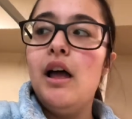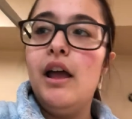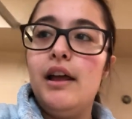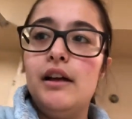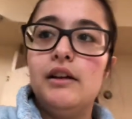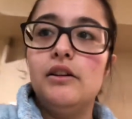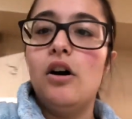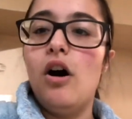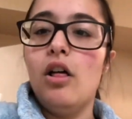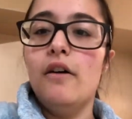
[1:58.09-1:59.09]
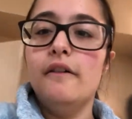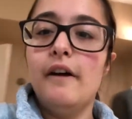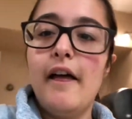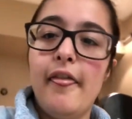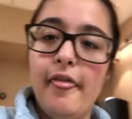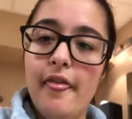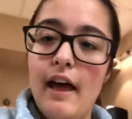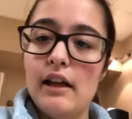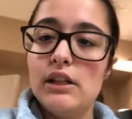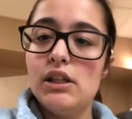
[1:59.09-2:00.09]
and all of
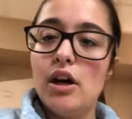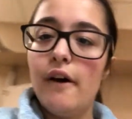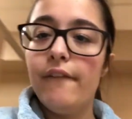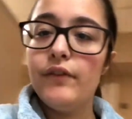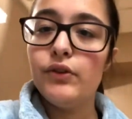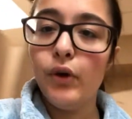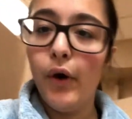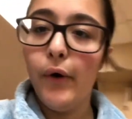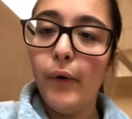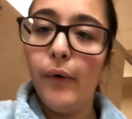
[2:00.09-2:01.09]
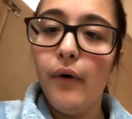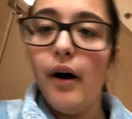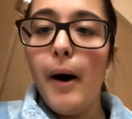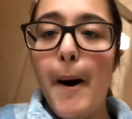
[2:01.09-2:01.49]
that stuff. So